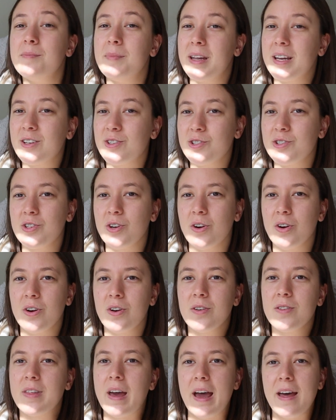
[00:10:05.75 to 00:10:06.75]
make
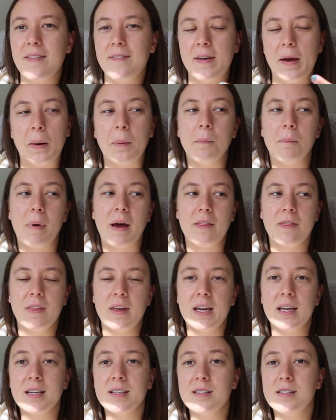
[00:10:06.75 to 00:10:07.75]
sure that their
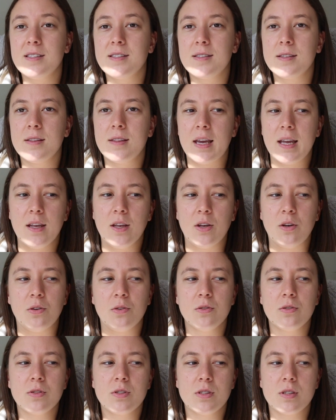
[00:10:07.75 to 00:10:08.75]
methods they
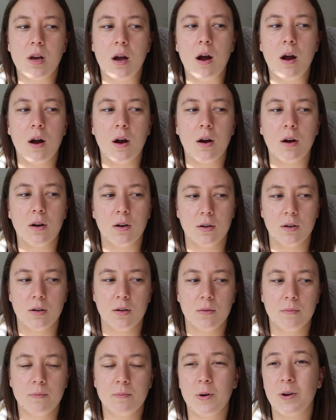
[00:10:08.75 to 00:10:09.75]
use
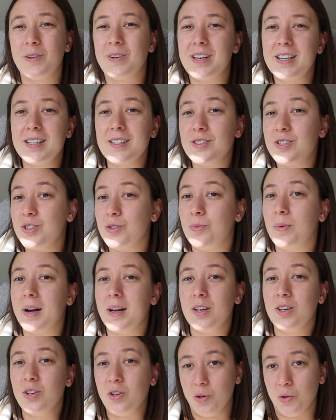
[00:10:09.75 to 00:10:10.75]
are pertinent to
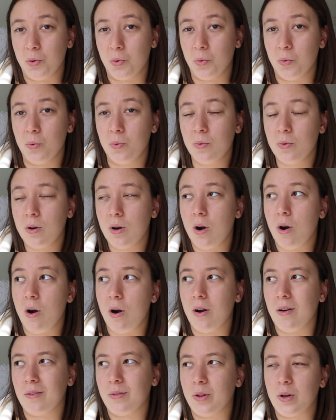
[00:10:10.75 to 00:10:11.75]
what you
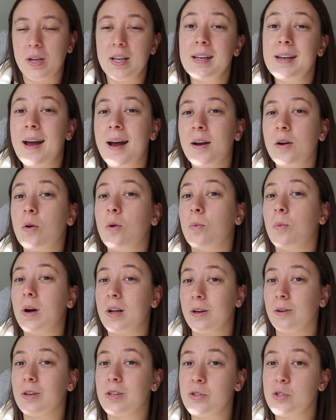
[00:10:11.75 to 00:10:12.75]
are looking at or
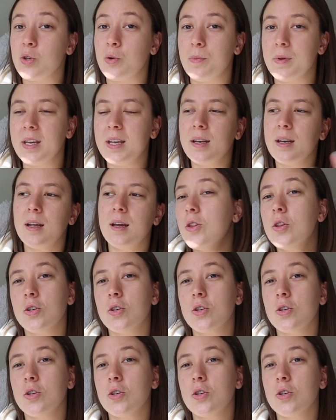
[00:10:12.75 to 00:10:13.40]
what you're assuming.